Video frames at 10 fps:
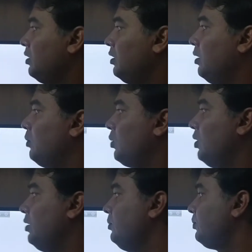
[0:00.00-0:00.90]
Number
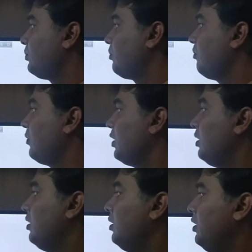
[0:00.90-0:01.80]
1,
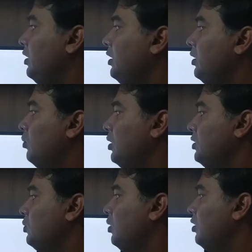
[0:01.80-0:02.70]
he
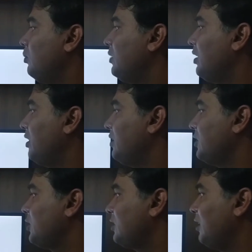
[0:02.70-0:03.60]
was one of the
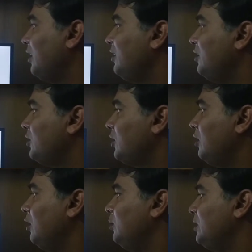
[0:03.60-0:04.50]
greatest saints
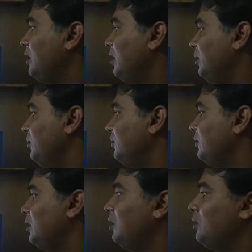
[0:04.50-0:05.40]
of Islam.
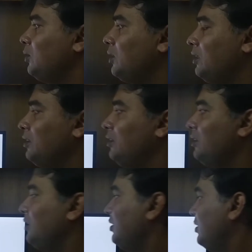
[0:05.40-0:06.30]
Now you can
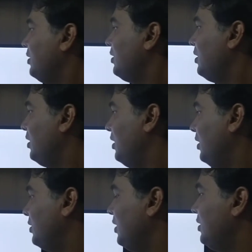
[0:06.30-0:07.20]

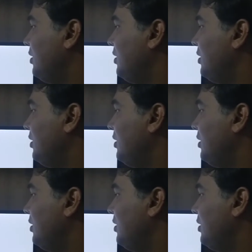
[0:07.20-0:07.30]
change